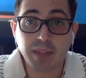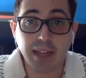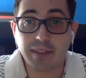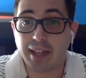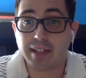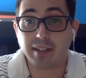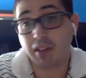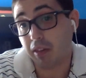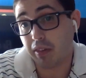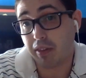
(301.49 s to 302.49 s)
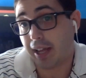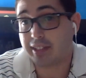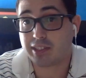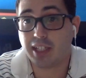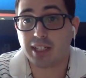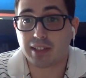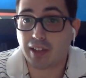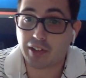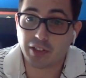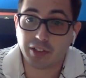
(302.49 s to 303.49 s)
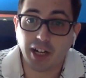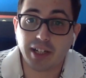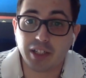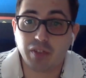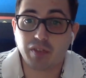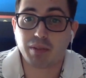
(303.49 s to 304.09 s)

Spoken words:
And then that's it. Then you're done. You've